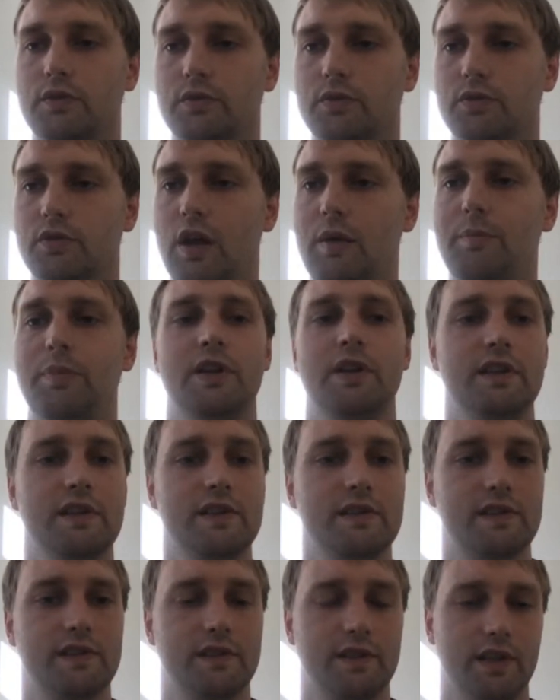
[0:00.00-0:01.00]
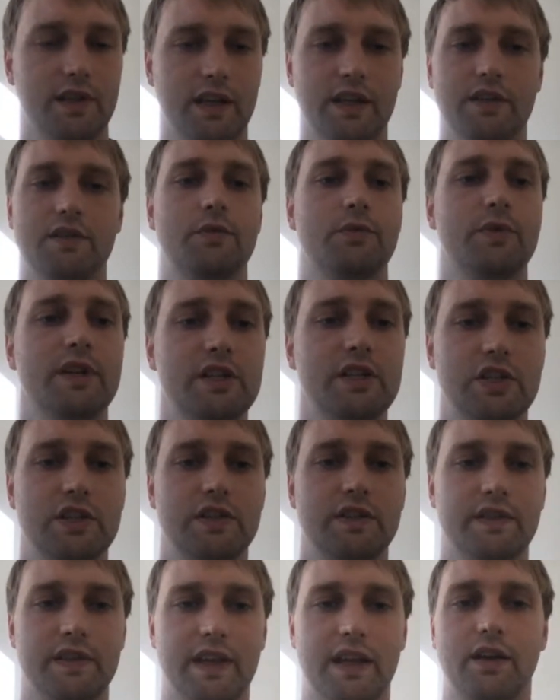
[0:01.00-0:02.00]
companies in the
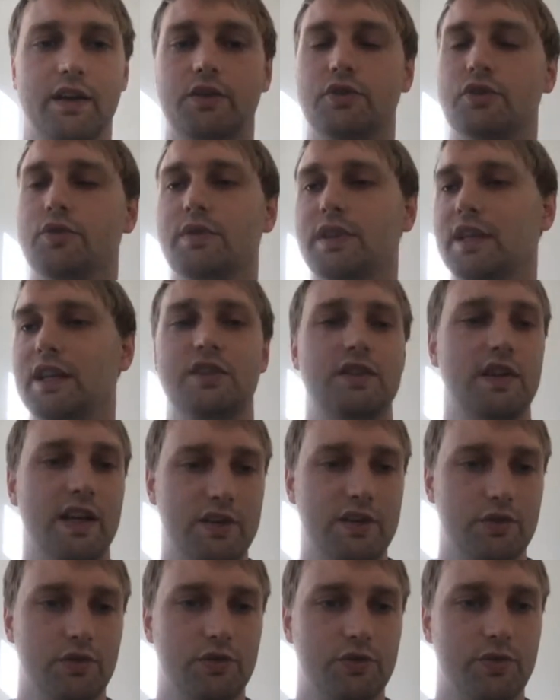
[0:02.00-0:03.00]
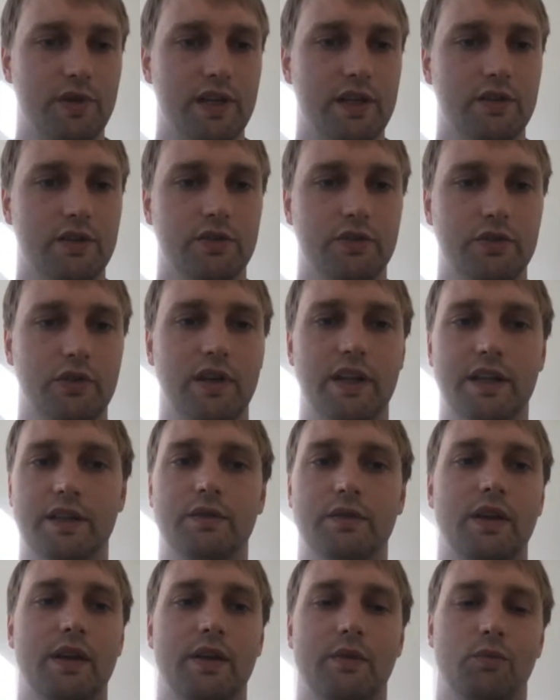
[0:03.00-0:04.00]
region that are doing international trade. So
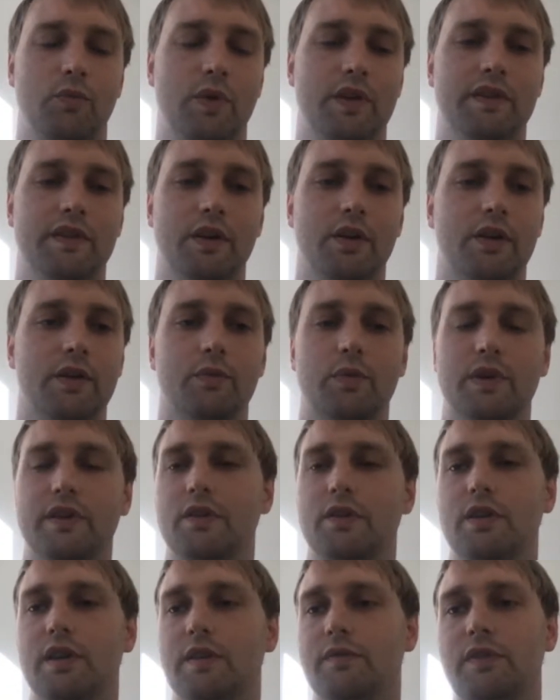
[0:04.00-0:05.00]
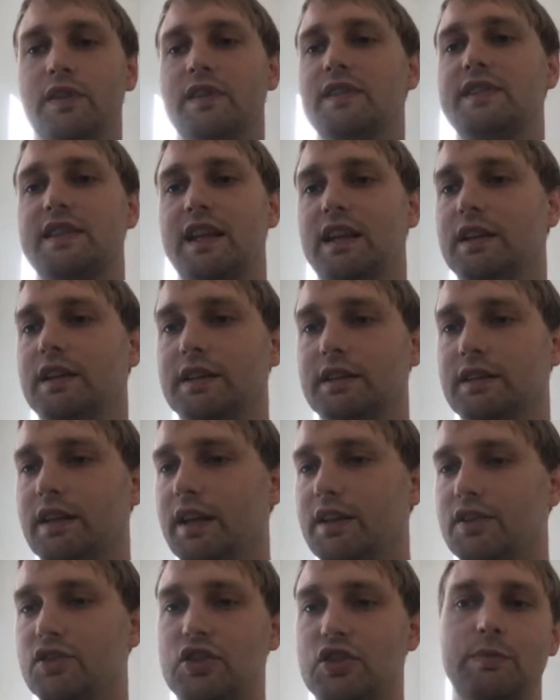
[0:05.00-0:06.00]
like if they're selling
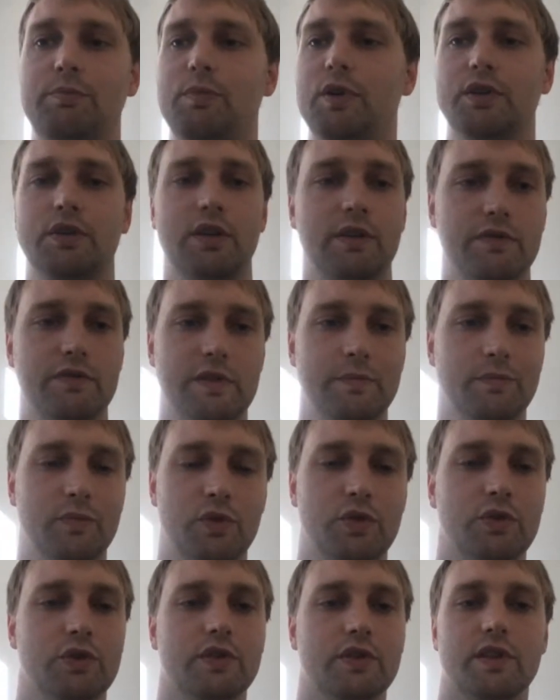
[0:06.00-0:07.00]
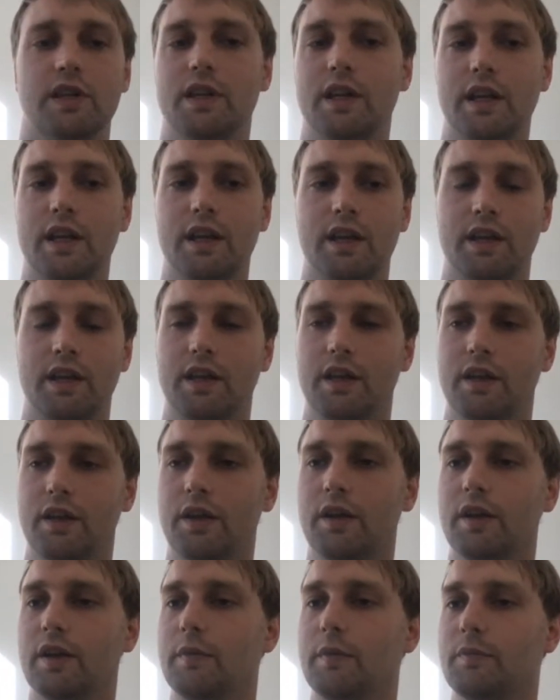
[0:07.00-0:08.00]
a shipment of some good,
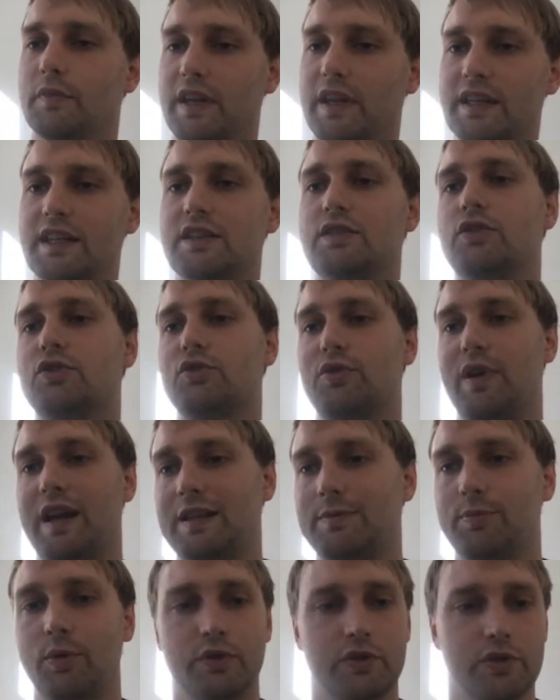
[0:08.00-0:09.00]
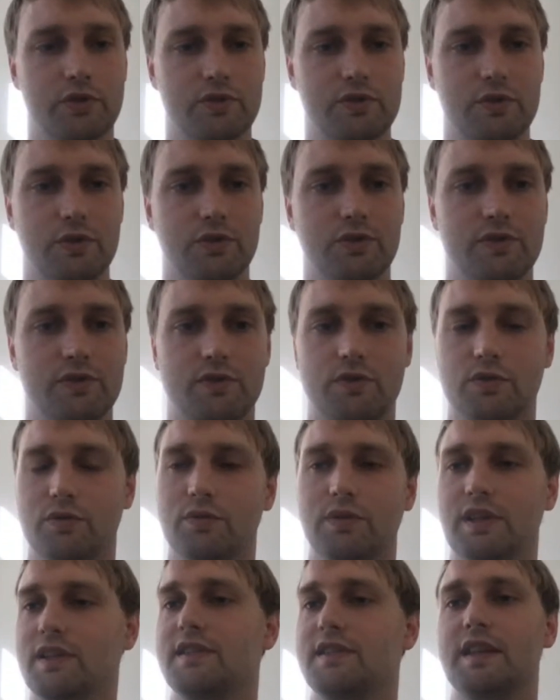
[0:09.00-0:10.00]
they need to transport those goods
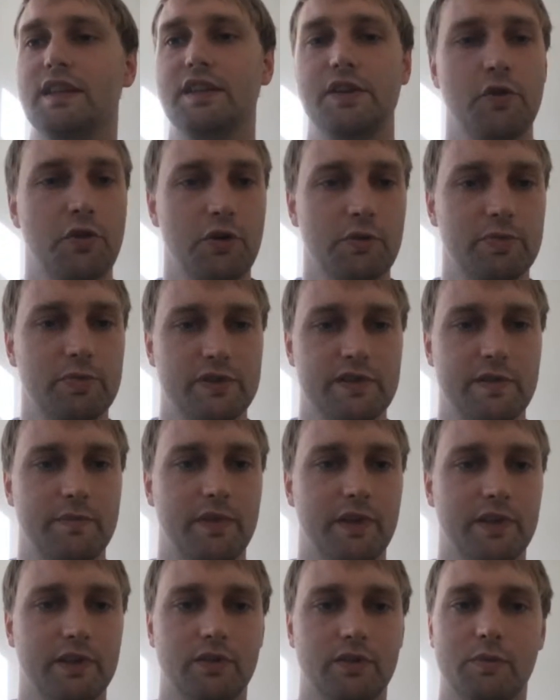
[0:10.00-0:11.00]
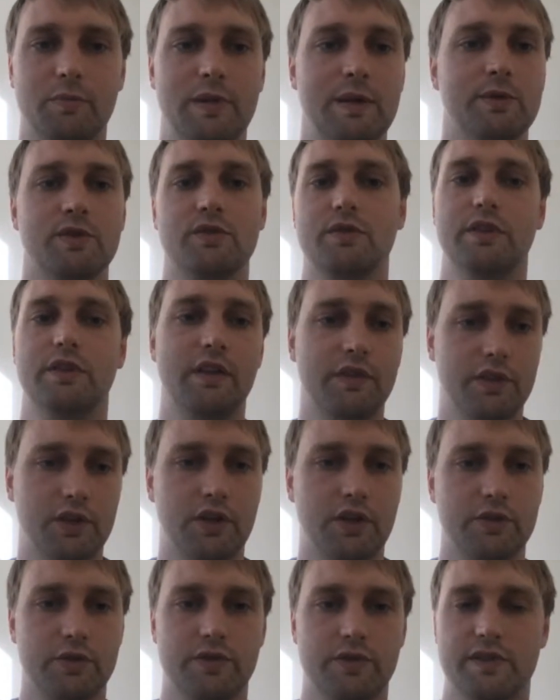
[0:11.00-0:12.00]
to, let's say, Europe or something, or maybe to another
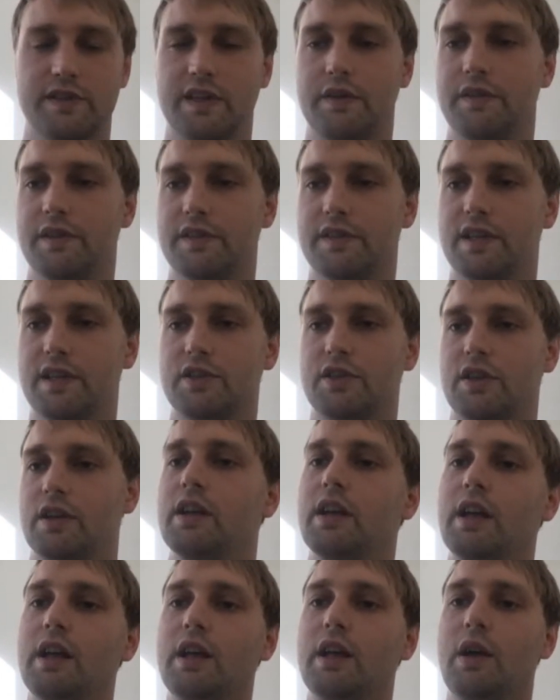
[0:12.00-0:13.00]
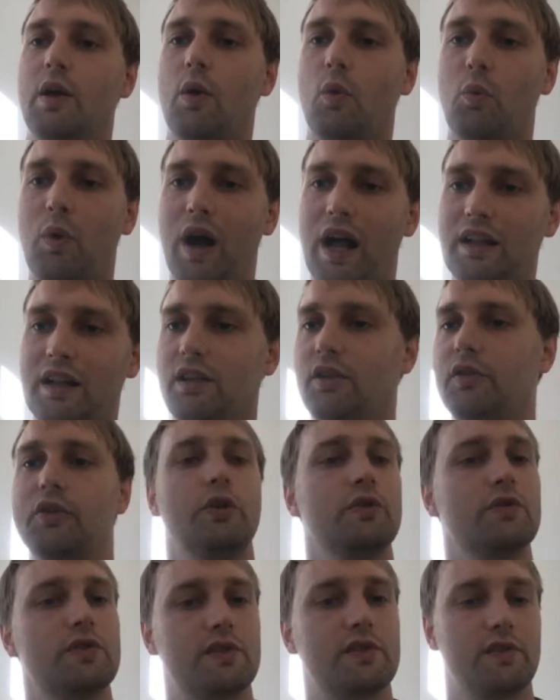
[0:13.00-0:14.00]
country in Southeast Asia. While
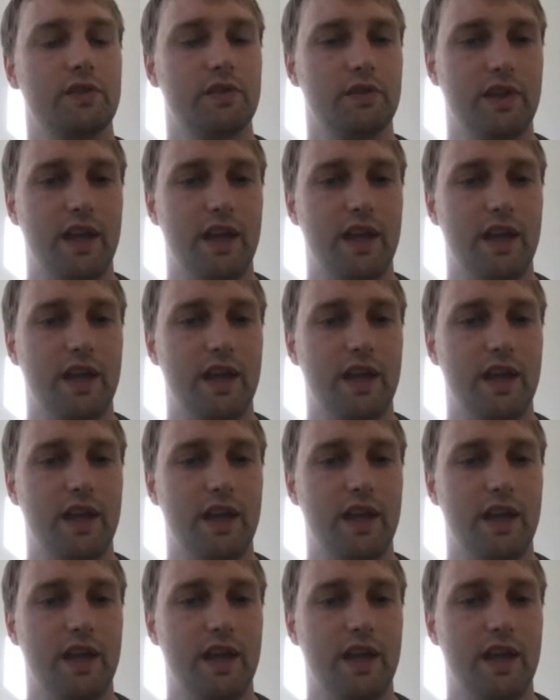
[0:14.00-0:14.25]
those